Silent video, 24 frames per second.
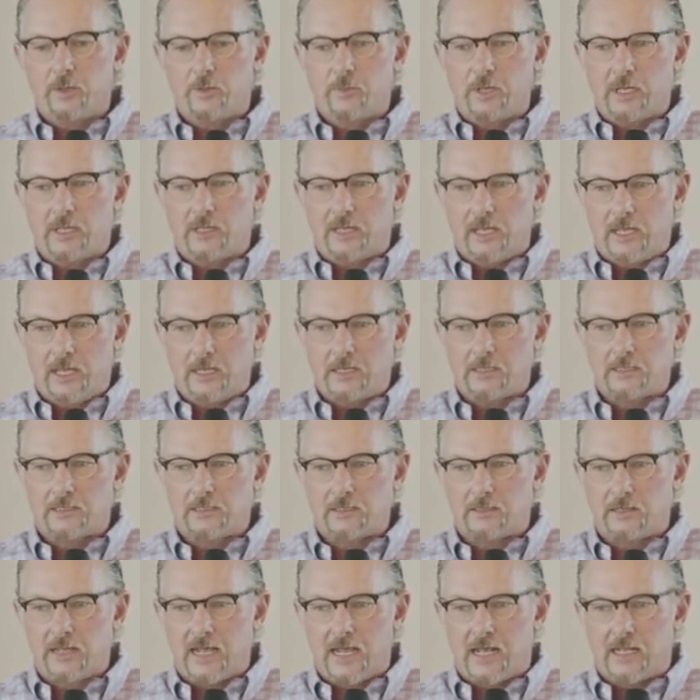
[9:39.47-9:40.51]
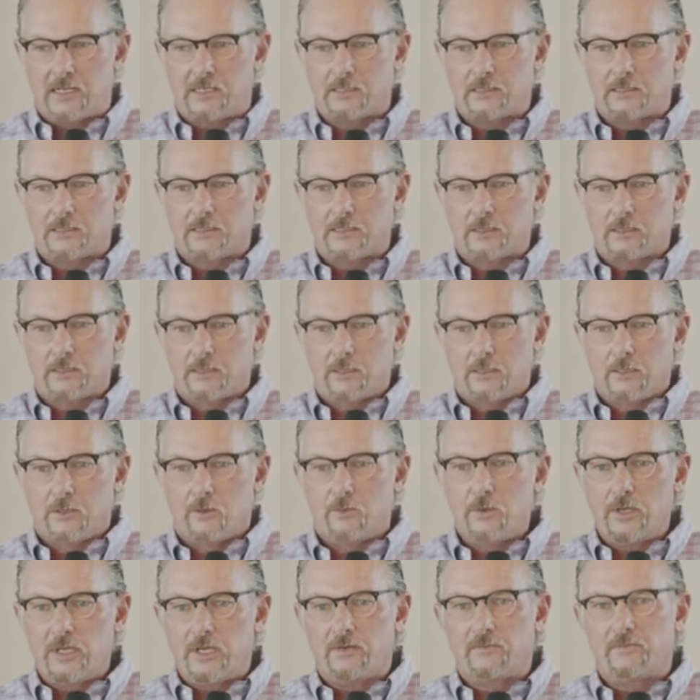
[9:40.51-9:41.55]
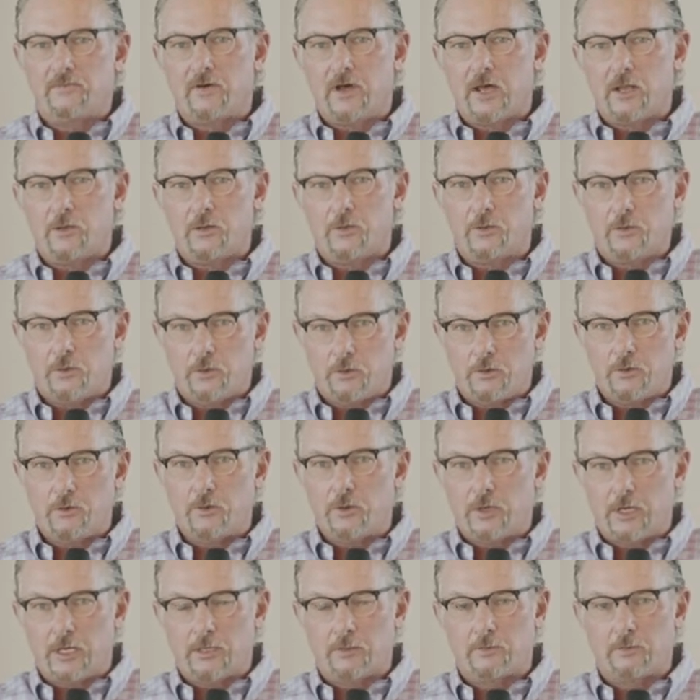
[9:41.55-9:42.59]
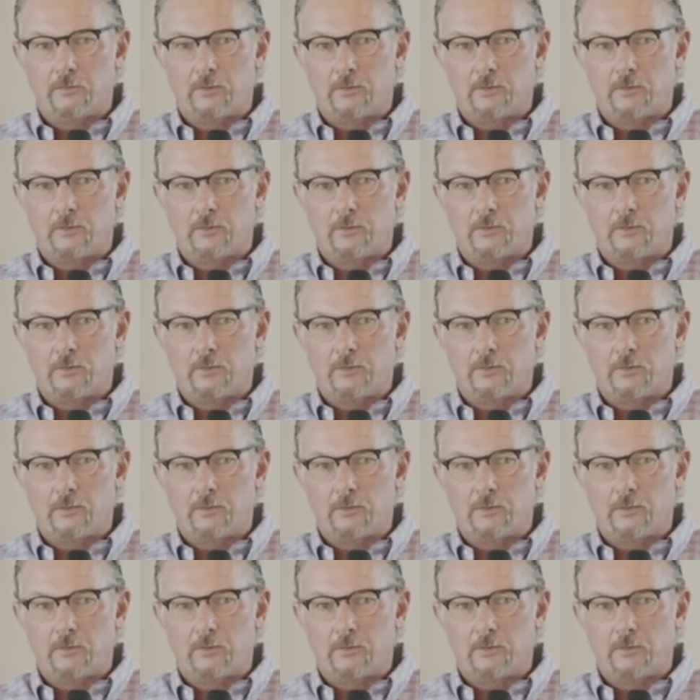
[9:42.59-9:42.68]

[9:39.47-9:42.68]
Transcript: things that we can follow through on.